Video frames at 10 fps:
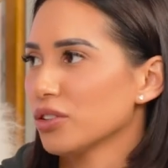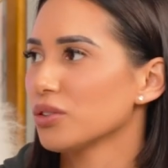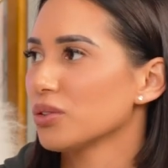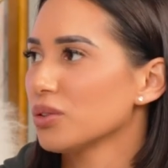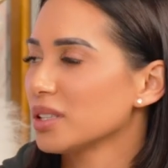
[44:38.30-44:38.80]

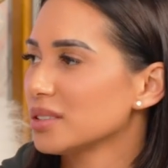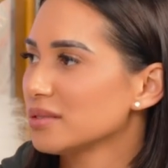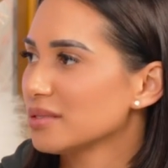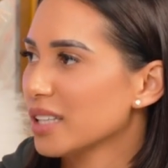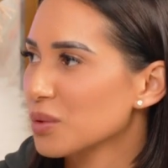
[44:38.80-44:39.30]
you. And
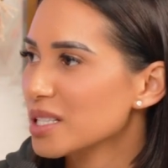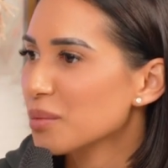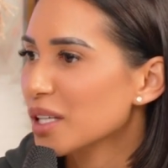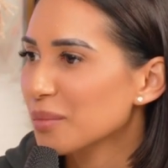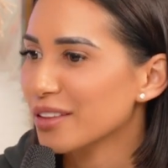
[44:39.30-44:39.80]
that was
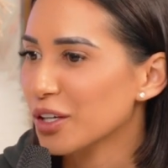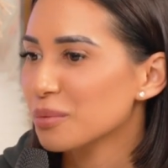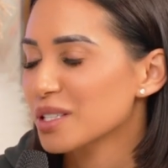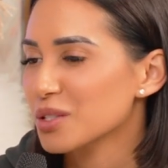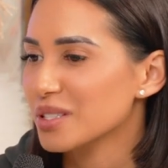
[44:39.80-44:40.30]
something my
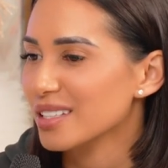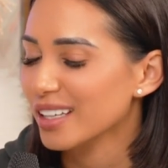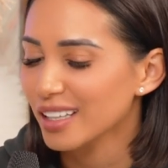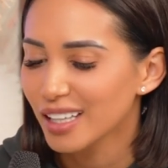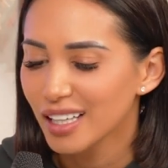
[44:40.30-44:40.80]
therapist was
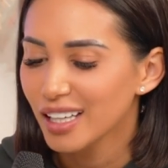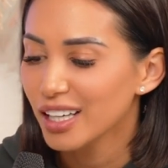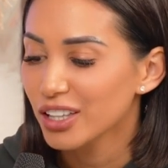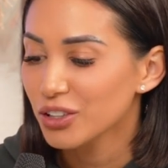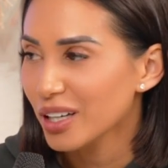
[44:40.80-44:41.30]
like,
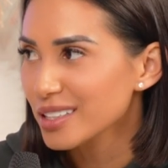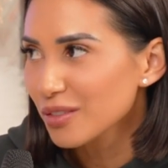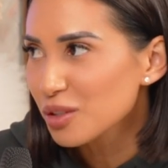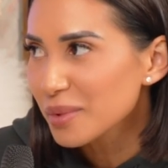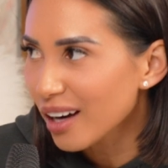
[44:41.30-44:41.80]
you guys have
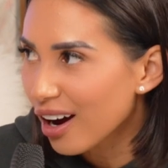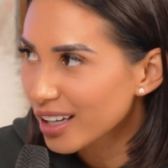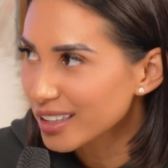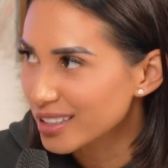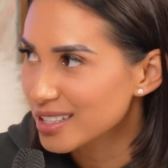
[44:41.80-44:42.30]
to be
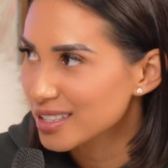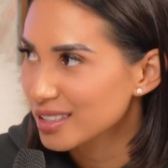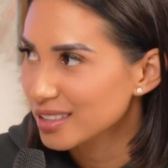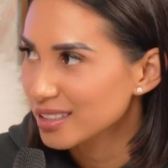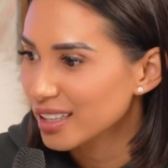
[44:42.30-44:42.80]
honest.
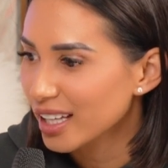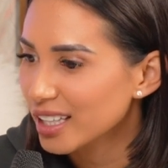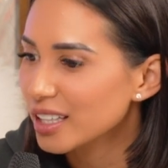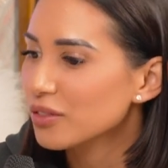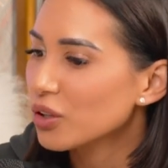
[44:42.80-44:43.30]

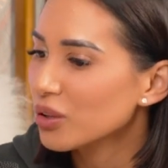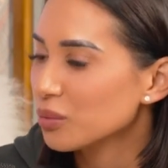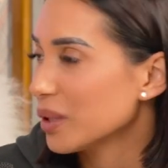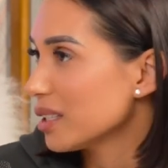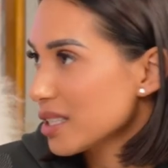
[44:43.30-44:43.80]
And even when
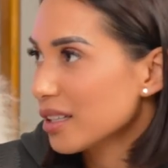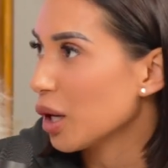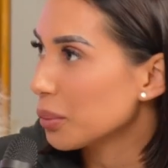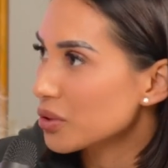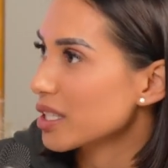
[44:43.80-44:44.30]
we did
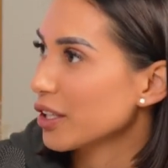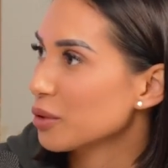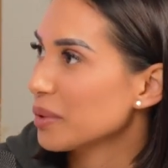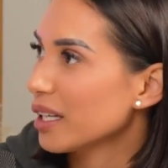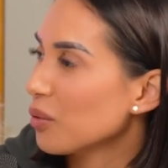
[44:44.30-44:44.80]
couples
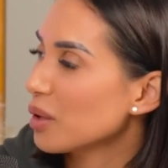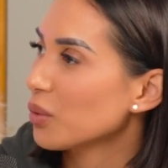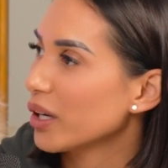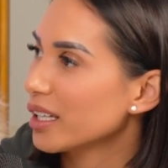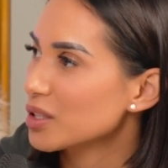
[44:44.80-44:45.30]
therapy at one
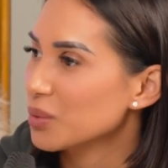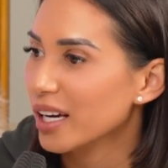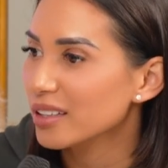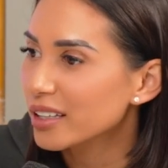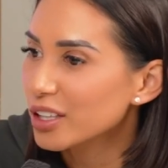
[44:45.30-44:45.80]
point, because we
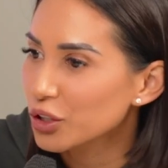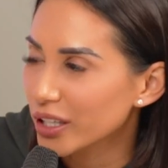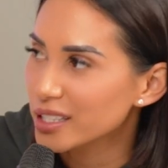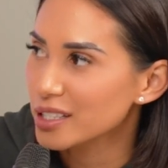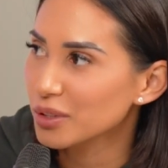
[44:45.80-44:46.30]
had like a
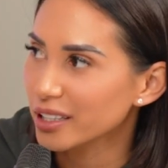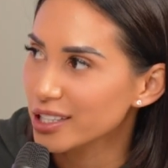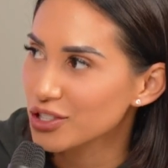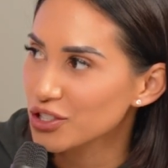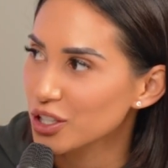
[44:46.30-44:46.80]
crazy
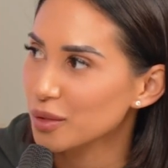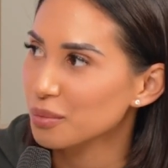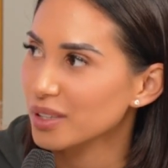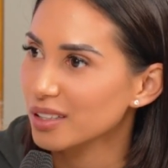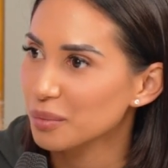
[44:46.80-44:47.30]

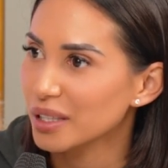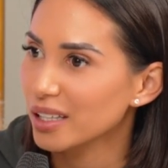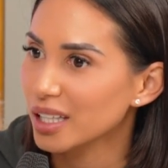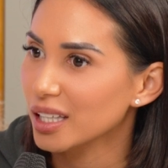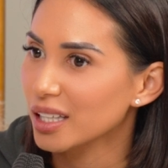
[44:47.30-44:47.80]
relationship in the
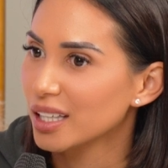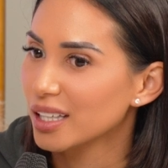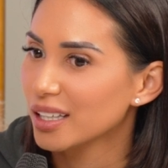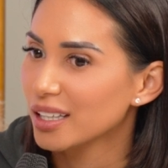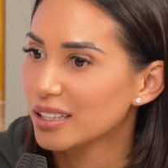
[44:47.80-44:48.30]
beginning,
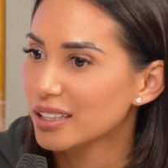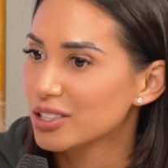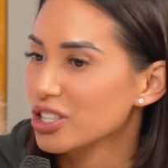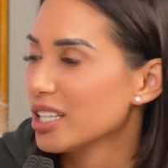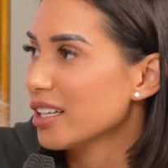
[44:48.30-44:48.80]

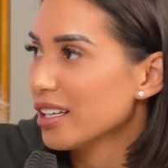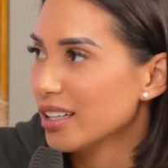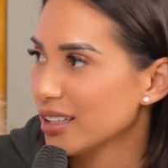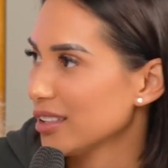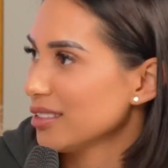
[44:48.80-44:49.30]

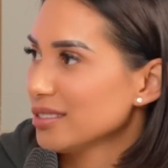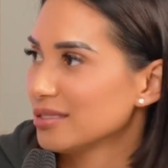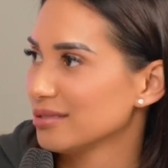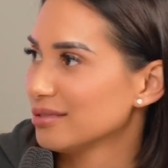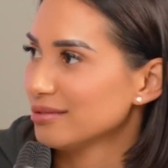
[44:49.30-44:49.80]

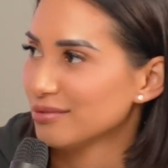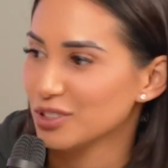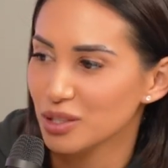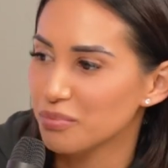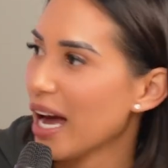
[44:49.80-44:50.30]
cheating,
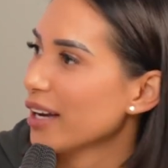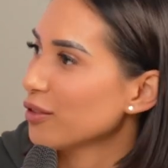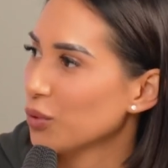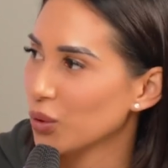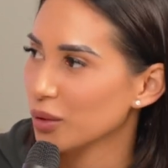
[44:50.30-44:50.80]
just back
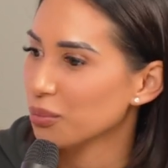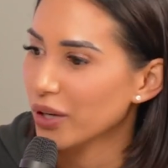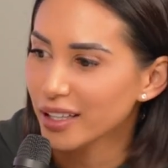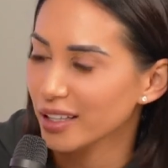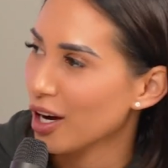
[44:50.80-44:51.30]
and forth,
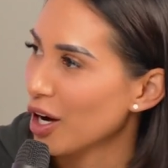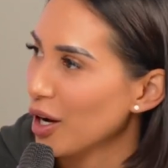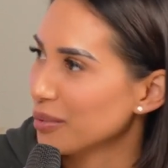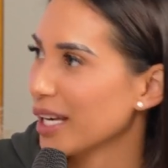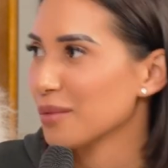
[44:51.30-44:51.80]
breaking
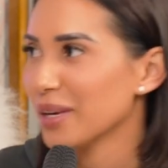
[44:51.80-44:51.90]
up, getting